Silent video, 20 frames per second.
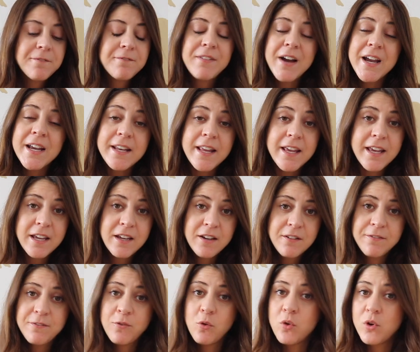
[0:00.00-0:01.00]

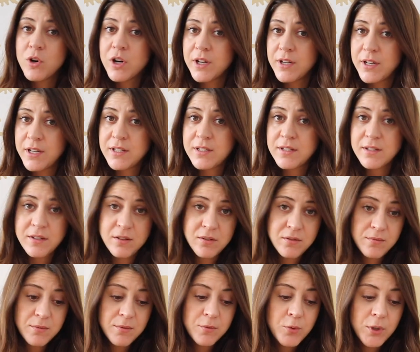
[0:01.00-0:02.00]
fighting for this
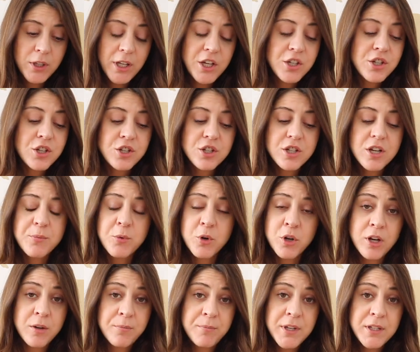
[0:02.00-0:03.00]
relationship or
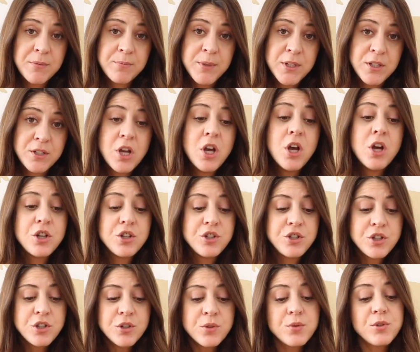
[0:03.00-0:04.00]
commitment
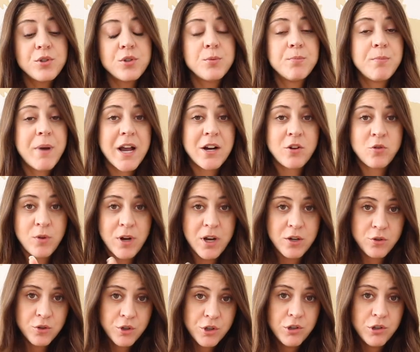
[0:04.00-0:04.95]
due to background or